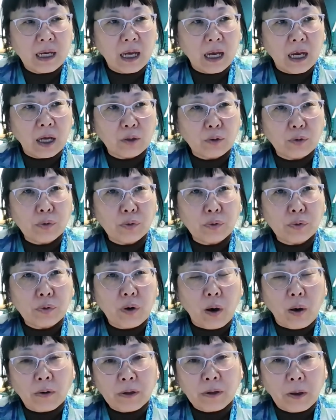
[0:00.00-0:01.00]
rule,
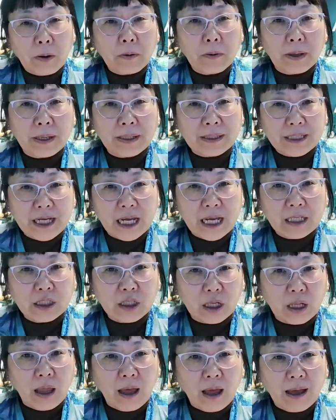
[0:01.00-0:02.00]
although it changed
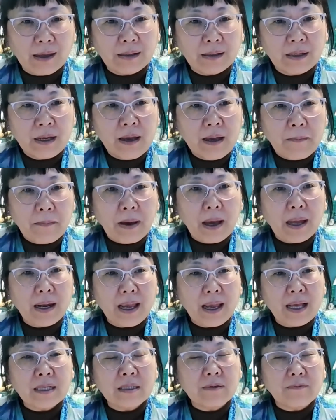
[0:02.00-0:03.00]
a lot, but
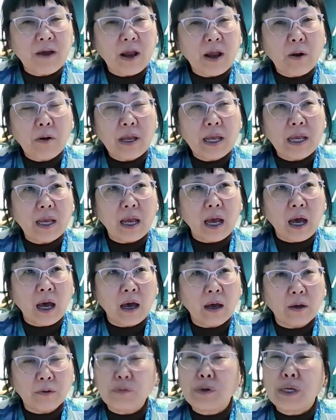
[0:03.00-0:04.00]
is very
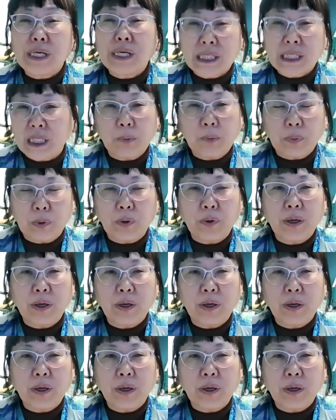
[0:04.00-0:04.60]
reasonable.